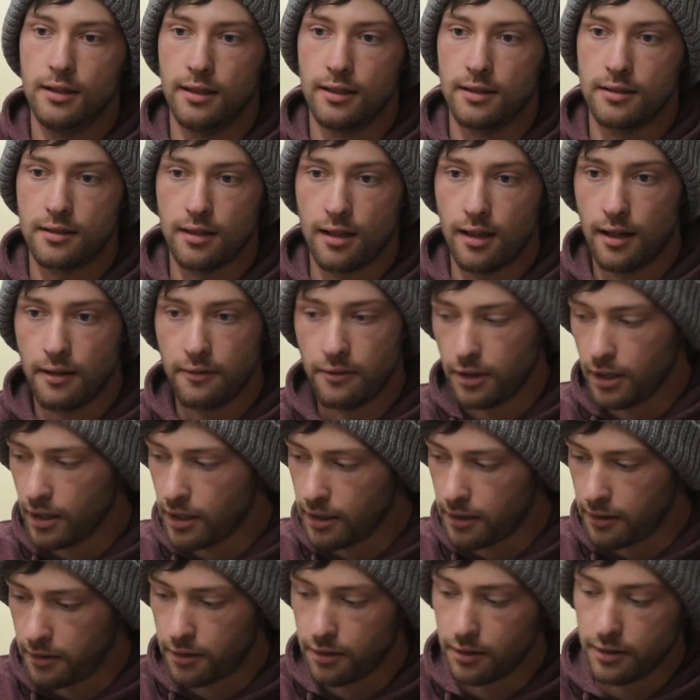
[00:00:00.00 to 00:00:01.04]
I still have a
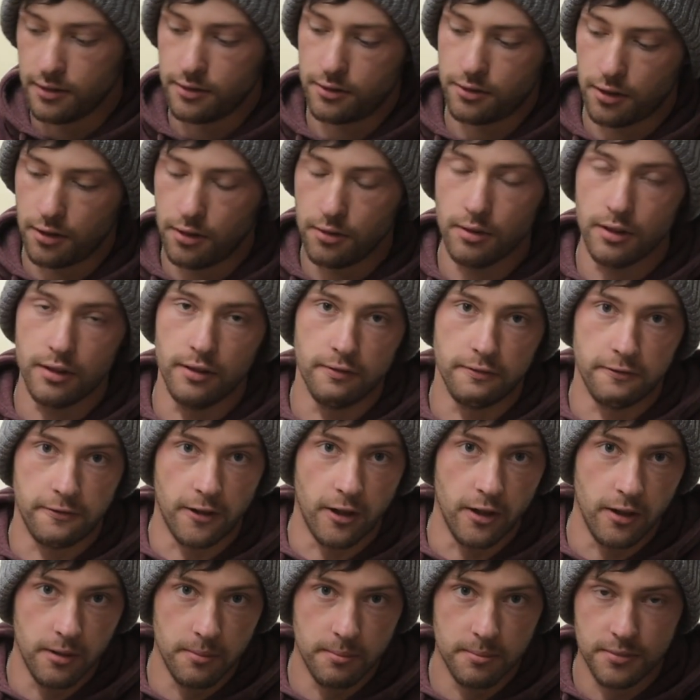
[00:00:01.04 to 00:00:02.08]
lot of things to do at the
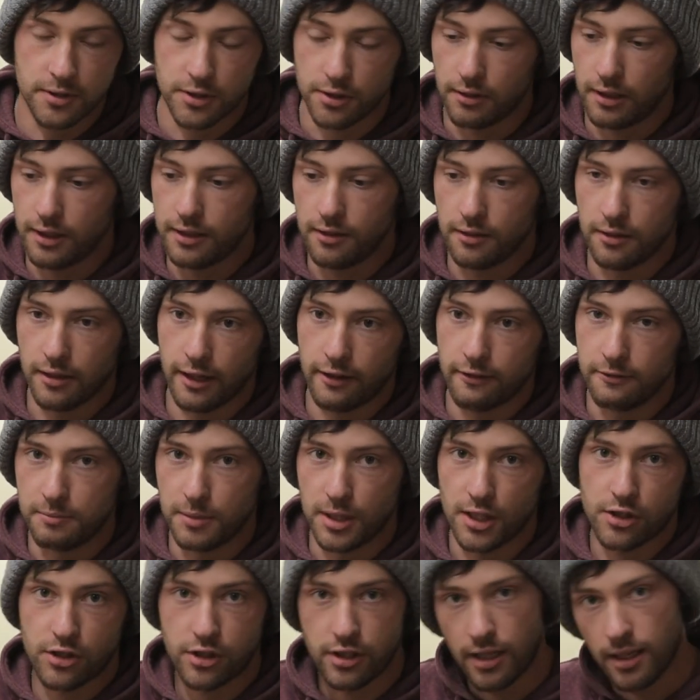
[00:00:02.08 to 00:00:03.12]
farm, so I don't have
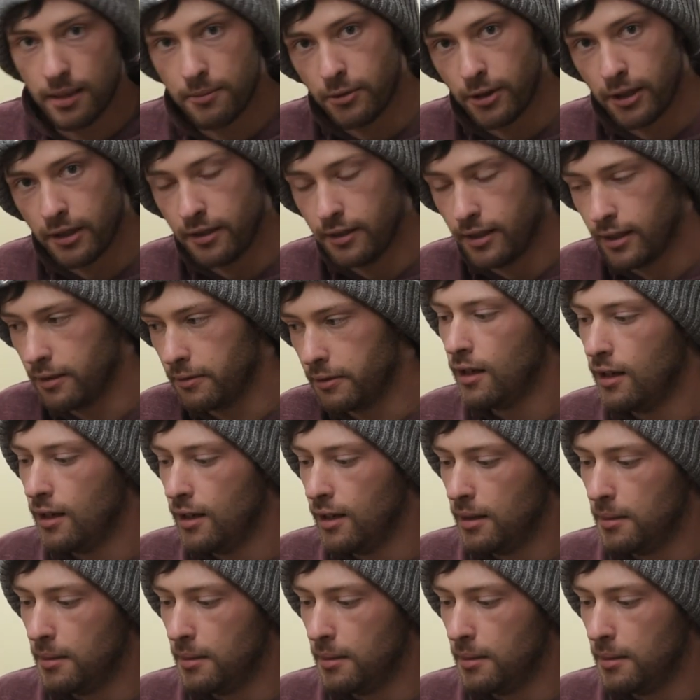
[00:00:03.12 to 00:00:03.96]
much time right now.